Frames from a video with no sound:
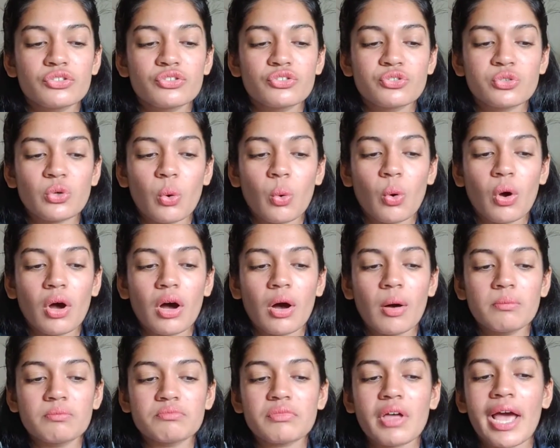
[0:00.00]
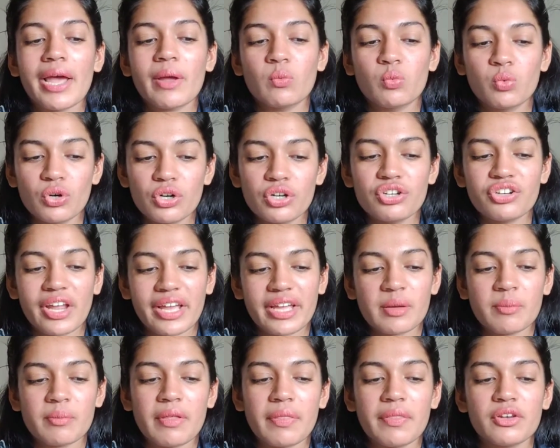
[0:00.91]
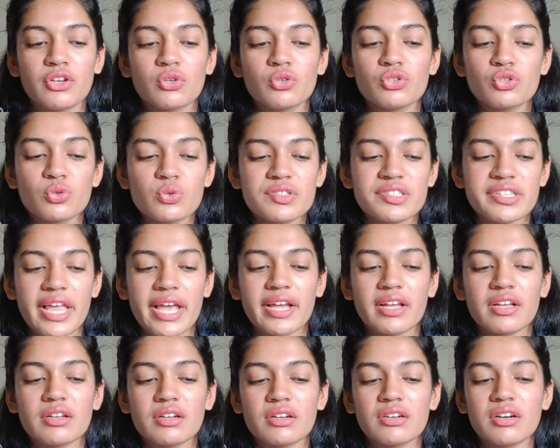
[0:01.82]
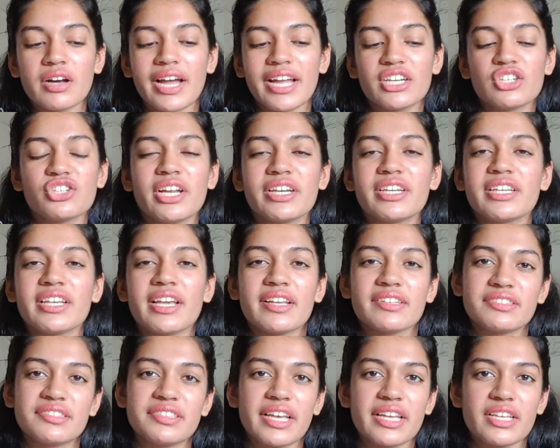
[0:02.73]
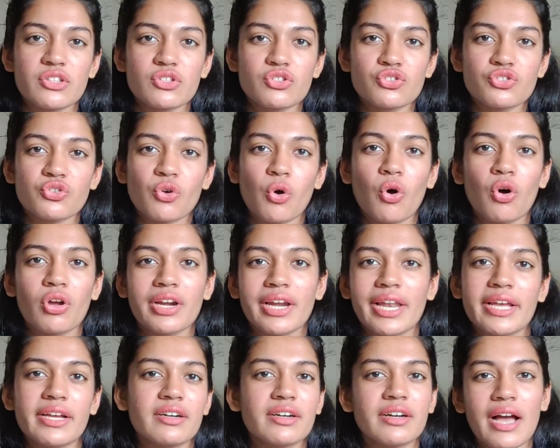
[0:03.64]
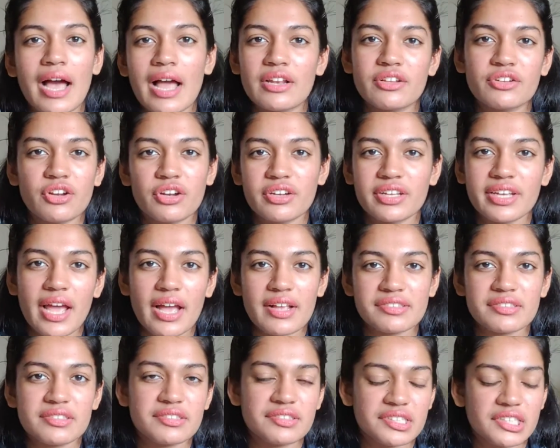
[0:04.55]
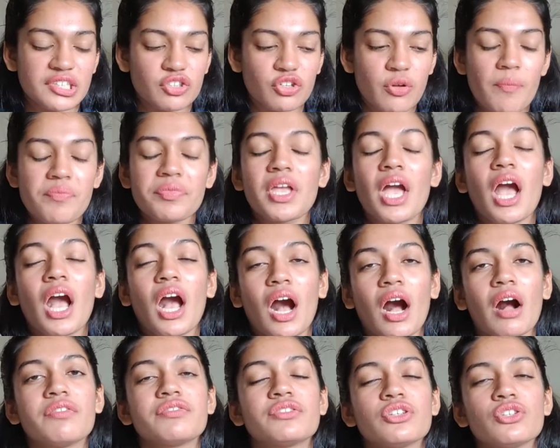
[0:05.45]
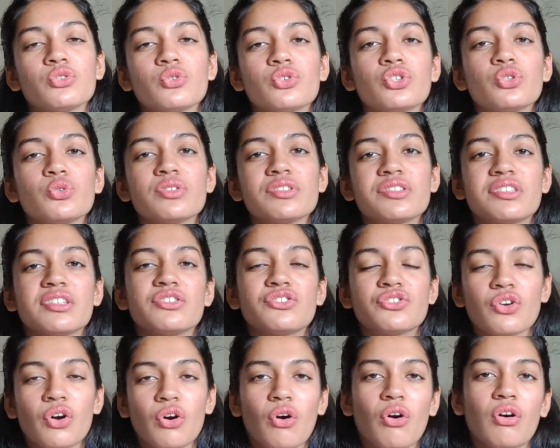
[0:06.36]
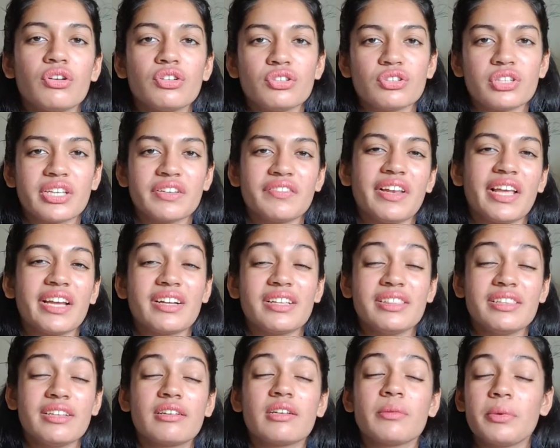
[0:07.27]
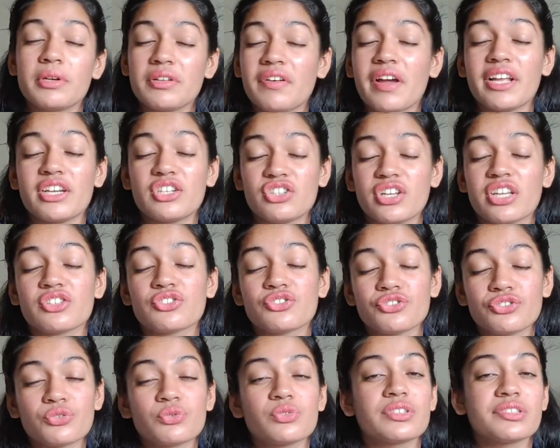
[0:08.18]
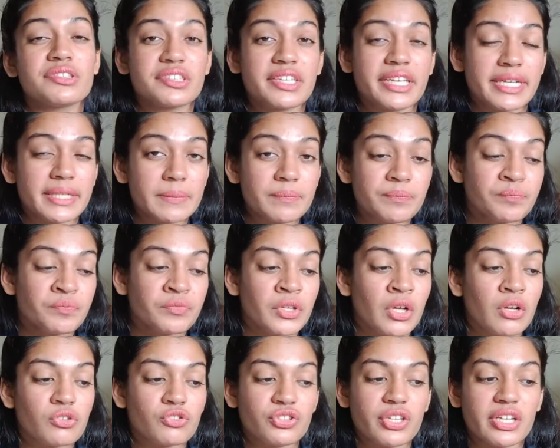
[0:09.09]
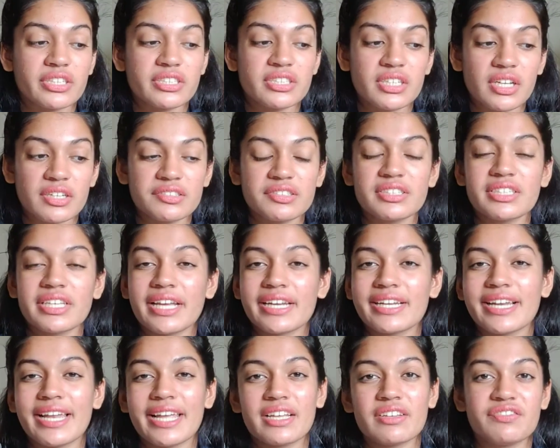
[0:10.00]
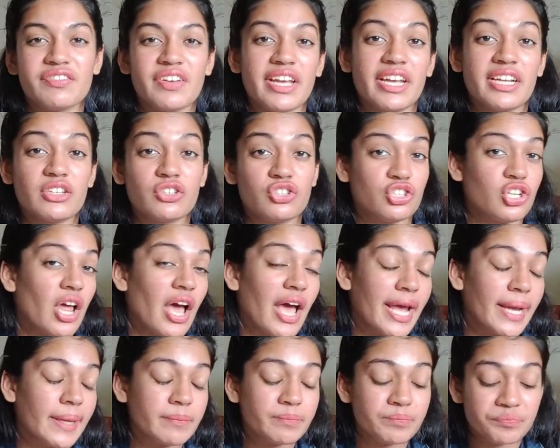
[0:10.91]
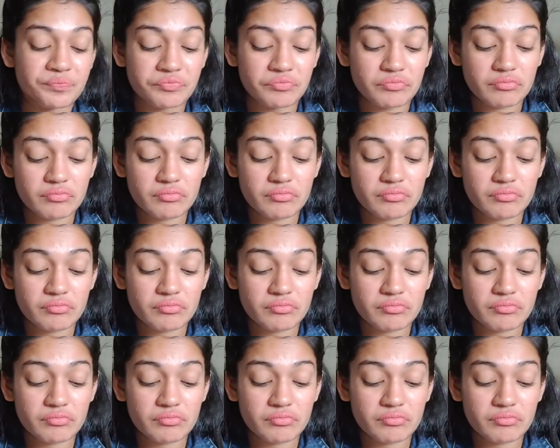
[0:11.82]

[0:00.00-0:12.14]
So I would recommend that you use like a hydrating essence or like a hyaluronic acid serum after you use this on to give like a little bit of hydration to the skin so that it doesn't get like very dry.